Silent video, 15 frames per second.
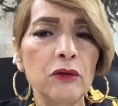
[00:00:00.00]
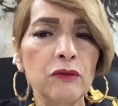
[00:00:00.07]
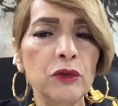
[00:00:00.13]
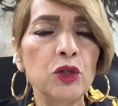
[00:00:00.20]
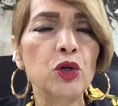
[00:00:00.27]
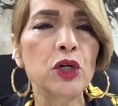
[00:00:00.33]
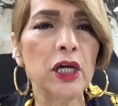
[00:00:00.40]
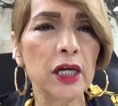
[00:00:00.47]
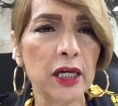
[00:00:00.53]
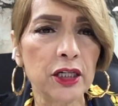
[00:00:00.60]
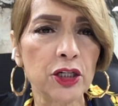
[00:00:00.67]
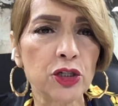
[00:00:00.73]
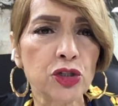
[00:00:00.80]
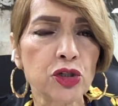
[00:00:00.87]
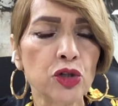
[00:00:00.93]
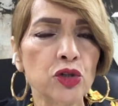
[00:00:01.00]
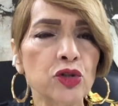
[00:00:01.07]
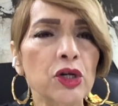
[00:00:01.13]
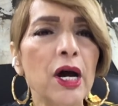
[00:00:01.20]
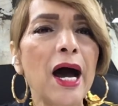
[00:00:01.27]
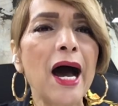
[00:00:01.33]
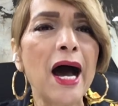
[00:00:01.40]
you can get this surgery
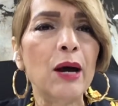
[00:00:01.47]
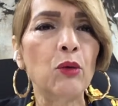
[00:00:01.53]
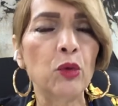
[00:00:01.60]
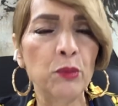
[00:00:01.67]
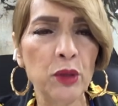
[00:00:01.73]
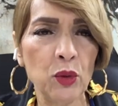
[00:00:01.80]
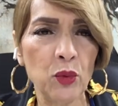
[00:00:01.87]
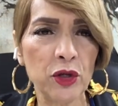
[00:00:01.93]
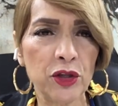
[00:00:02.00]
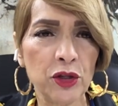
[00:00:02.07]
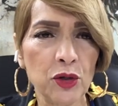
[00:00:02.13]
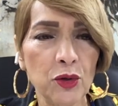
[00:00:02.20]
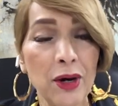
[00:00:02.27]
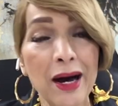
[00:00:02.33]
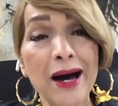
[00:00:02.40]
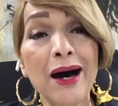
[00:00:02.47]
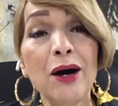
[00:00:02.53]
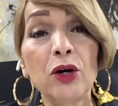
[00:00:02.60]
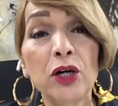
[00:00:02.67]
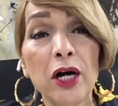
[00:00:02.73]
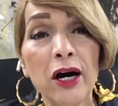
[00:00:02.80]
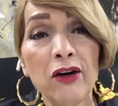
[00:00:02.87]
I will be with you I'll
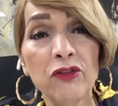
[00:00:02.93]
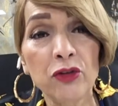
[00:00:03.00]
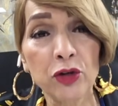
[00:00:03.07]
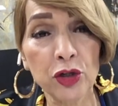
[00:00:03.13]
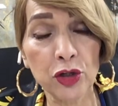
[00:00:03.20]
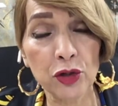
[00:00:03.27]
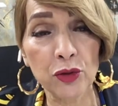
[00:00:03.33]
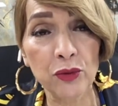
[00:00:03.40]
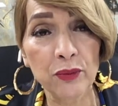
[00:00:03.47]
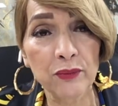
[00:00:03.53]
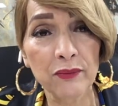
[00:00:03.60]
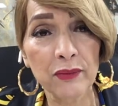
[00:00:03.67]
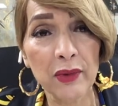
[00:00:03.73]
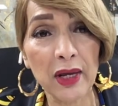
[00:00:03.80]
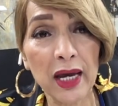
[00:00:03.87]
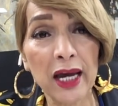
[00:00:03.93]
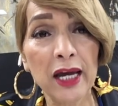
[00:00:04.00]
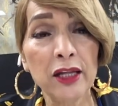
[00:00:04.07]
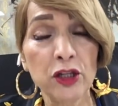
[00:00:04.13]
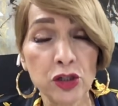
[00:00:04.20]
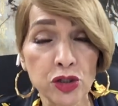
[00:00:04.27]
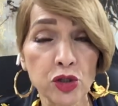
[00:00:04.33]
cover you
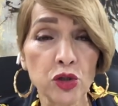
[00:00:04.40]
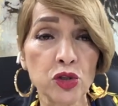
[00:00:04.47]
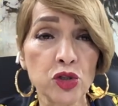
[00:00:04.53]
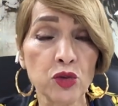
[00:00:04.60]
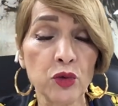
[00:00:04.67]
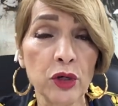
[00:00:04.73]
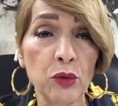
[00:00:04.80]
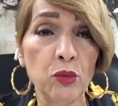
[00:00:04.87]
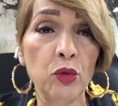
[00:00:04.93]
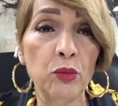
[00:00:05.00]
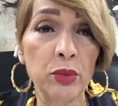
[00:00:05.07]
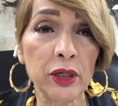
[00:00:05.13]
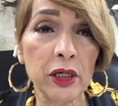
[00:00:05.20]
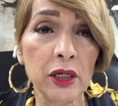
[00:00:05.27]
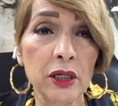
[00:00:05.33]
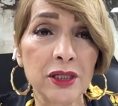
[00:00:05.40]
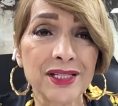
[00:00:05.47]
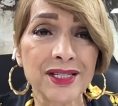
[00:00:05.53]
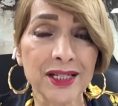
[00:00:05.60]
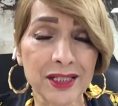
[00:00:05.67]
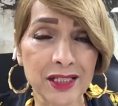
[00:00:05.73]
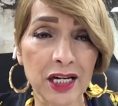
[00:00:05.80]
and the surgery will be
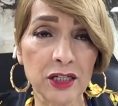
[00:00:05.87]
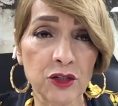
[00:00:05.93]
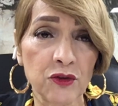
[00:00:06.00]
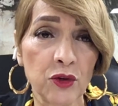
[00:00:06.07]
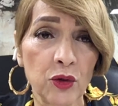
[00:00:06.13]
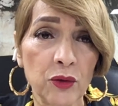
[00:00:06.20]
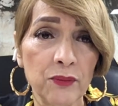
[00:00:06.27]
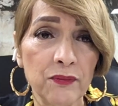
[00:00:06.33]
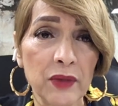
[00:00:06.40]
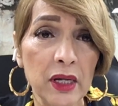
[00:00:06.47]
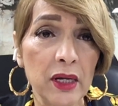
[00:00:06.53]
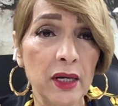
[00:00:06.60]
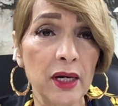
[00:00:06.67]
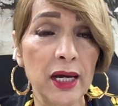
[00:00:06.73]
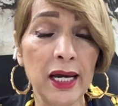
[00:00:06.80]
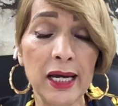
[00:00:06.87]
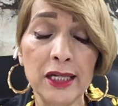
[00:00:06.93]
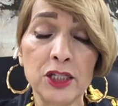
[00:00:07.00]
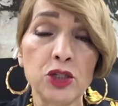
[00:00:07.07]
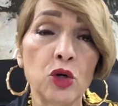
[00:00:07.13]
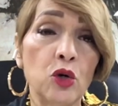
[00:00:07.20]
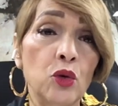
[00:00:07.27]
successful and
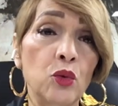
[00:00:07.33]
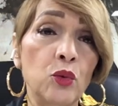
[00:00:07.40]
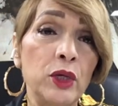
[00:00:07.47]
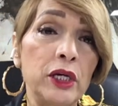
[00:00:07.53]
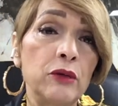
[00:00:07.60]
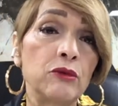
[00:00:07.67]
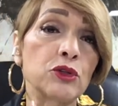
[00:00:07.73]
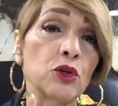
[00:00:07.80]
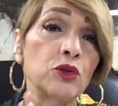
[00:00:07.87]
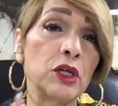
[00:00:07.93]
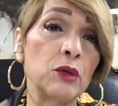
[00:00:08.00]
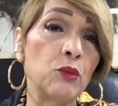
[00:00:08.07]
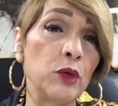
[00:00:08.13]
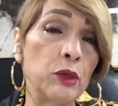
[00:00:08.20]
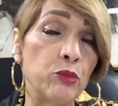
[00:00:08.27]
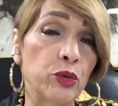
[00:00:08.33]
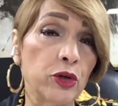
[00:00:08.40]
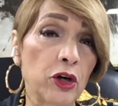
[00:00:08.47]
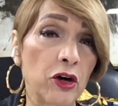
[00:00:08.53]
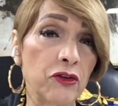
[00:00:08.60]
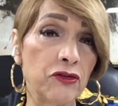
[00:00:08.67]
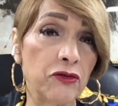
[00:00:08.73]
so we so then we put
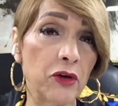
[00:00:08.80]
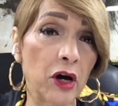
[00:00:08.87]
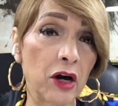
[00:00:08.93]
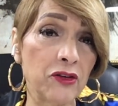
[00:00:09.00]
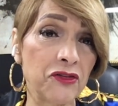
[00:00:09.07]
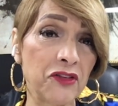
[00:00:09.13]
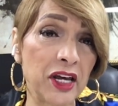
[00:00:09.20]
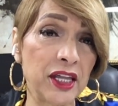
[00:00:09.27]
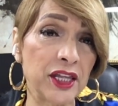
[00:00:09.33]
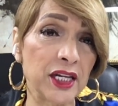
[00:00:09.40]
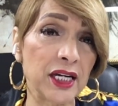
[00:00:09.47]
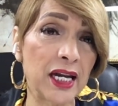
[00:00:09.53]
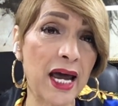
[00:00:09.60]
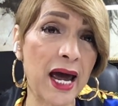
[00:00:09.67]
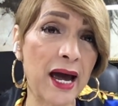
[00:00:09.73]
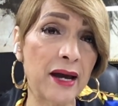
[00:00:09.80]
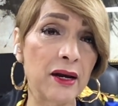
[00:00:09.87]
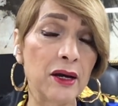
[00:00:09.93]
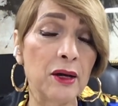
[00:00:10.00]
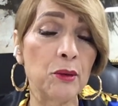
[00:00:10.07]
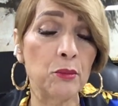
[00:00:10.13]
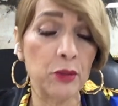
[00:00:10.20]
our our faith in that
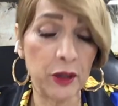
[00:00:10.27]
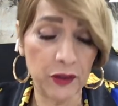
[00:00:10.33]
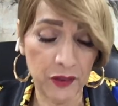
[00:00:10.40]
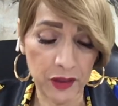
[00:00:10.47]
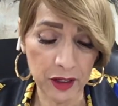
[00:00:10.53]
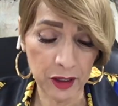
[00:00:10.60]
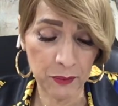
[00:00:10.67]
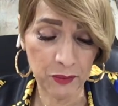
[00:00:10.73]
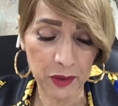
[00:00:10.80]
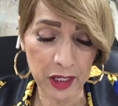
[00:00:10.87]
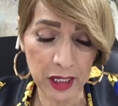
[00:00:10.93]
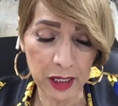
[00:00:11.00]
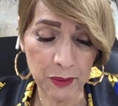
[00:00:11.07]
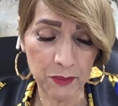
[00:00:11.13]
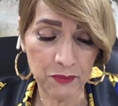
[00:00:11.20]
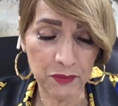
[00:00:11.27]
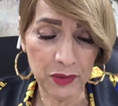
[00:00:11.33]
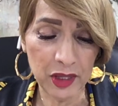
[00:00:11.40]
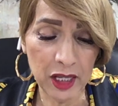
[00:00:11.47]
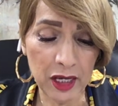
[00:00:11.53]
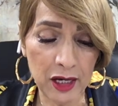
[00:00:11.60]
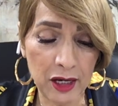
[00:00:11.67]
but the the
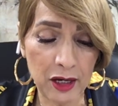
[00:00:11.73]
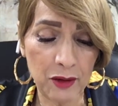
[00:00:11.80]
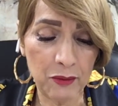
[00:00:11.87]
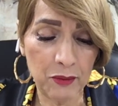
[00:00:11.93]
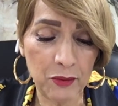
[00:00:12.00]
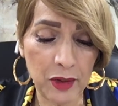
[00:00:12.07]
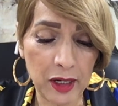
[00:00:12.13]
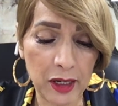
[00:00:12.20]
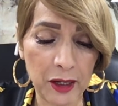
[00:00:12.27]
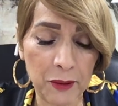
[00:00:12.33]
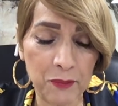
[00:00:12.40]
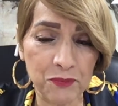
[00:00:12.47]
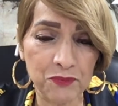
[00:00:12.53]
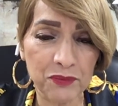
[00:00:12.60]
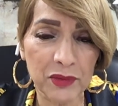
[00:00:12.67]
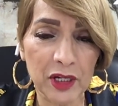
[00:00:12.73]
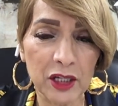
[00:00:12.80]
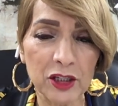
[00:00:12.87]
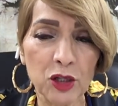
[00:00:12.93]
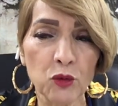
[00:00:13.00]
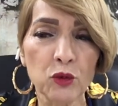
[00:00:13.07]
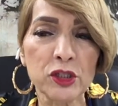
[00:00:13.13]
the um,
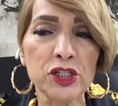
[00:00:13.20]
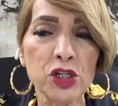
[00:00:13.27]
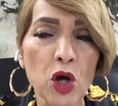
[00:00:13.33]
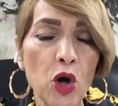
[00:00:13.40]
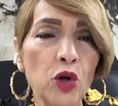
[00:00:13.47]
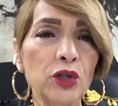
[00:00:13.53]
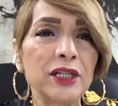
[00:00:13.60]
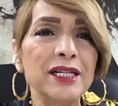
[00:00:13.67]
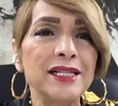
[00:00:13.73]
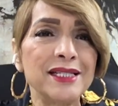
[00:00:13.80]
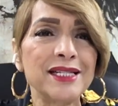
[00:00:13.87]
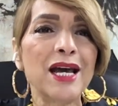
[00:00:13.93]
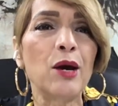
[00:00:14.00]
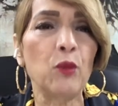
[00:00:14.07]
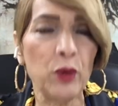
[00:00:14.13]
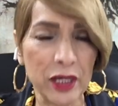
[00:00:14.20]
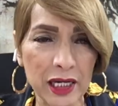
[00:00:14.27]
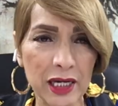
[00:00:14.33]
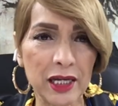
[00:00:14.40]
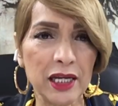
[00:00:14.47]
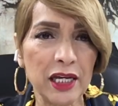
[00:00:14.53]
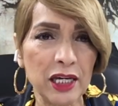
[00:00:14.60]
the result is that we
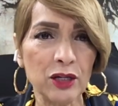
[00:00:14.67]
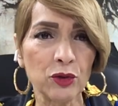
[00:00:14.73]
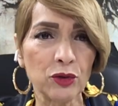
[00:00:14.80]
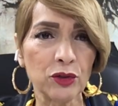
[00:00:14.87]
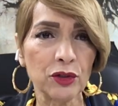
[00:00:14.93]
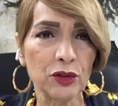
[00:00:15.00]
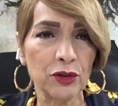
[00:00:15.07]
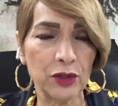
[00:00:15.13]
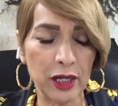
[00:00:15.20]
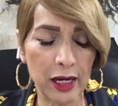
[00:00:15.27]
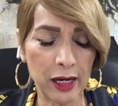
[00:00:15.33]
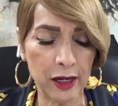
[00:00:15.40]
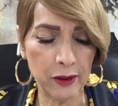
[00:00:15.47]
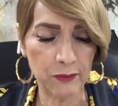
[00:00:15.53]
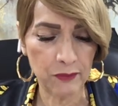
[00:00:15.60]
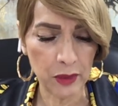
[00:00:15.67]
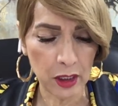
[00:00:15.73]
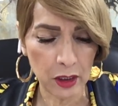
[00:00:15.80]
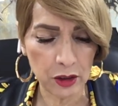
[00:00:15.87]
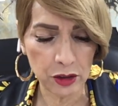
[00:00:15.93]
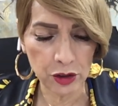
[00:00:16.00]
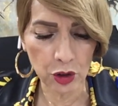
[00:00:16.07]
get healed, okay?
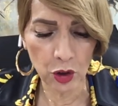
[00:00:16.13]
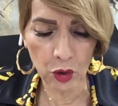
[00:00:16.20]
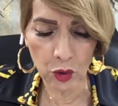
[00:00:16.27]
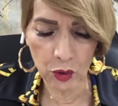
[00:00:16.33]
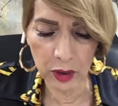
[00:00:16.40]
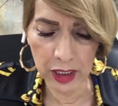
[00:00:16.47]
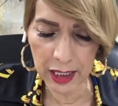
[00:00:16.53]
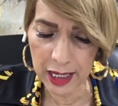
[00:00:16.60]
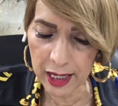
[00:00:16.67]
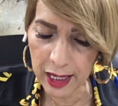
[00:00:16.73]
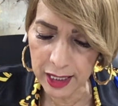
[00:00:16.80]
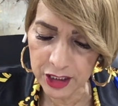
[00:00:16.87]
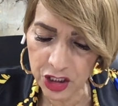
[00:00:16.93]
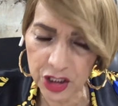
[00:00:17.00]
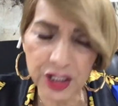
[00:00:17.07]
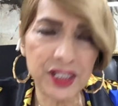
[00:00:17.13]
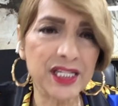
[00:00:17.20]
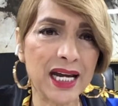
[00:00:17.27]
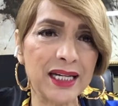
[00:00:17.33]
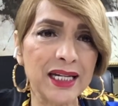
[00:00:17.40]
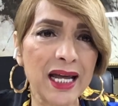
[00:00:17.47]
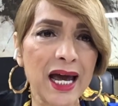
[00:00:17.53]
So, and I, I just
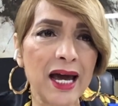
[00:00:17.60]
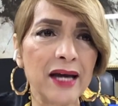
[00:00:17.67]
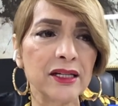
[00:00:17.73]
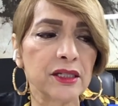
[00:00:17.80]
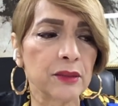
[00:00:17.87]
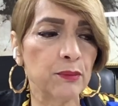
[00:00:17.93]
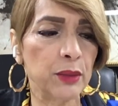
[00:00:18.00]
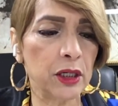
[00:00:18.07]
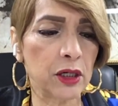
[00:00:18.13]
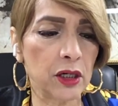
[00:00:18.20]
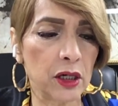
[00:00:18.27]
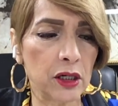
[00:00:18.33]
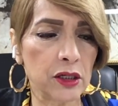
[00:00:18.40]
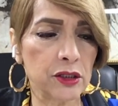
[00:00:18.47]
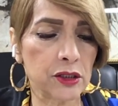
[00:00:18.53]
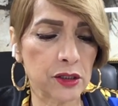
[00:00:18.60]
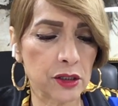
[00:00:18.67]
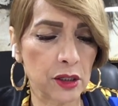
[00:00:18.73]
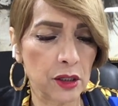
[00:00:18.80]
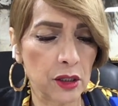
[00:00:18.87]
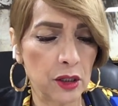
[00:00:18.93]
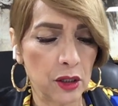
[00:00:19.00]
said that because
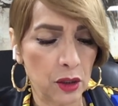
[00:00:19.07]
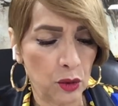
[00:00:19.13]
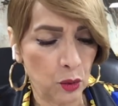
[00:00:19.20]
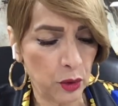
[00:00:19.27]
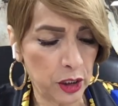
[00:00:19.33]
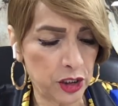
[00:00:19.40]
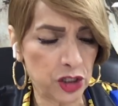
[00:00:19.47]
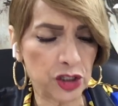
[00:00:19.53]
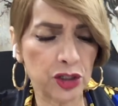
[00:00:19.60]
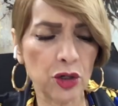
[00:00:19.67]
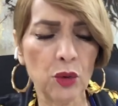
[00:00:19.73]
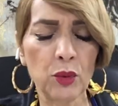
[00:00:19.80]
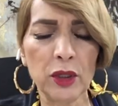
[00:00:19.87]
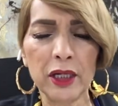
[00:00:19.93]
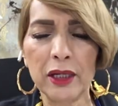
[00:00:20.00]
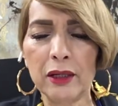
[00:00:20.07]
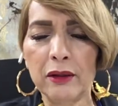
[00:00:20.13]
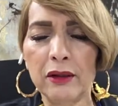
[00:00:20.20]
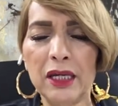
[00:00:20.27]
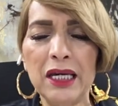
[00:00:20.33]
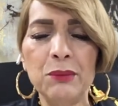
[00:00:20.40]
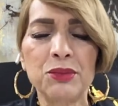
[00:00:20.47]
we just don't want to
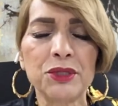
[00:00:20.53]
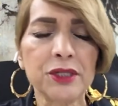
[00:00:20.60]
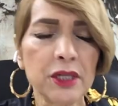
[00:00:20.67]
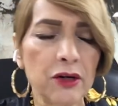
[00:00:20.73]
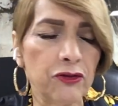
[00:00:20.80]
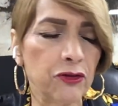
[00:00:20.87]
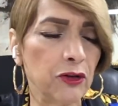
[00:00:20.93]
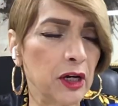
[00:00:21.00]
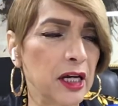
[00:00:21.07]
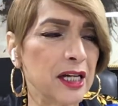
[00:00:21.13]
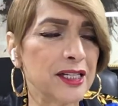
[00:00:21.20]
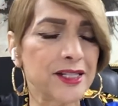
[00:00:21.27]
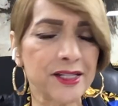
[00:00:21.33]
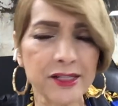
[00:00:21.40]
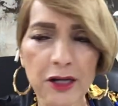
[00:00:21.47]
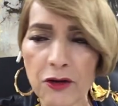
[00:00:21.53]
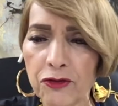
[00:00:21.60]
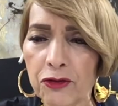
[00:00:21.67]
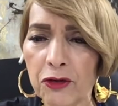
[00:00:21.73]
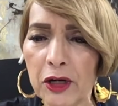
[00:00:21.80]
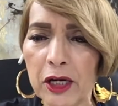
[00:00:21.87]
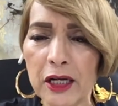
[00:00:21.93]
keep suffering and
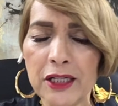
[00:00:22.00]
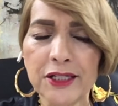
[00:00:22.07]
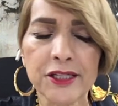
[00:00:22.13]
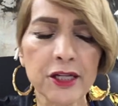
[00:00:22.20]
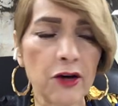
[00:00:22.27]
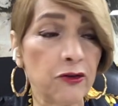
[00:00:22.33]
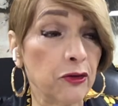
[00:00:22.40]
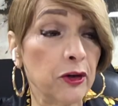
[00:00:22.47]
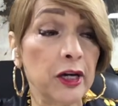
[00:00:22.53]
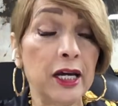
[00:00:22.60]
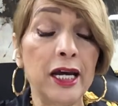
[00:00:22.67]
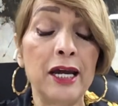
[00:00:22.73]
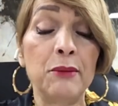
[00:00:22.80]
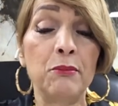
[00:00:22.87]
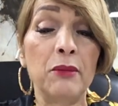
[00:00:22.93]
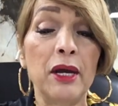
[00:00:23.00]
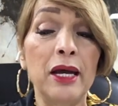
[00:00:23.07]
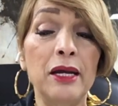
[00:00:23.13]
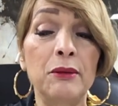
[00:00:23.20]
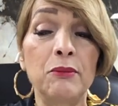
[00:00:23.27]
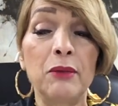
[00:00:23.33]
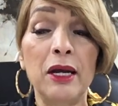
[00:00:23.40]
suffering and suffering and,
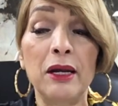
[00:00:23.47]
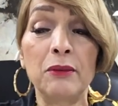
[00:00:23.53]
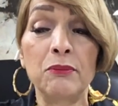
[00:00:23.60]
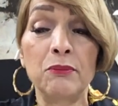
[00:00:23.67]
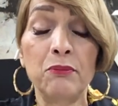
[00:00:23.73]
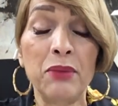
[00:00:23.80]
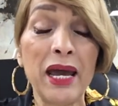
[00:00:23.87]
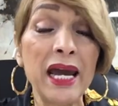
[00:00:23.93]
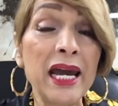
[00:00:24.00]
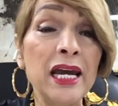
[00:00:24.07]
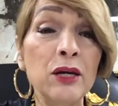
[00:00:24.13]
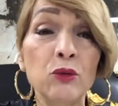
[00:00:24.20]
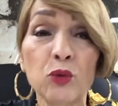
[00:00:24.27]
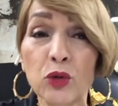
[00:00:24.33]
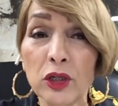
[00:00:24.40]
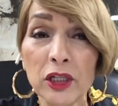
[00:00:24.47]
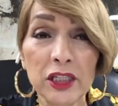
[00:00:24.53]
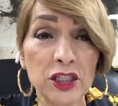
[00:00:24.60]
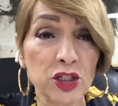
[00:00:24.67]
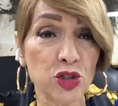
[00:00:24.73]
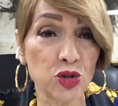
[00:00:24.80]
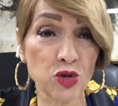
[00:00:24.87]
and, and pain really
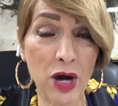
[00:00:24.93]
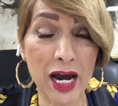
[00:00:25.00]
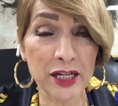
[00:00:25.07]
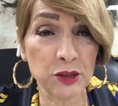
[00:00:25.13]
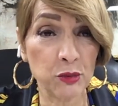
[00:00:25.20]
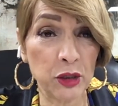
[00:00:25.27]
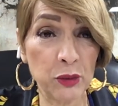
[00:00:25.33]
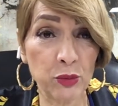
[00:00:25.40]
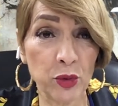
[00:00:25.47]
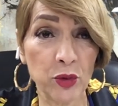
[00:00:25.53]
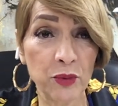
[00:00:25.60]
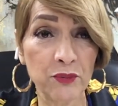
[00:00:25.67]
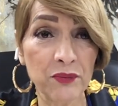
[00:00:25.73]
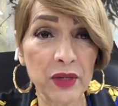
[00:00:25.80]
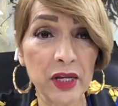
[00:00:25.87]
distracts people.